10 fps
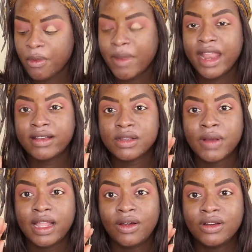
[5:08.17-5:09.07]
My nails are
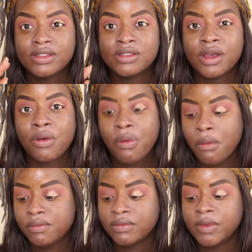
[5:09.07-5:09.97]
quite long, so
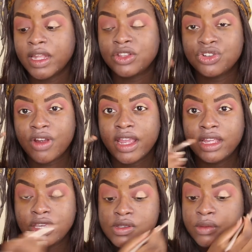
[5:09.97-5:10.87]
I'm going to try
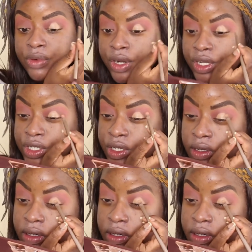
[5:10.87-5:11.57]
and use a brush.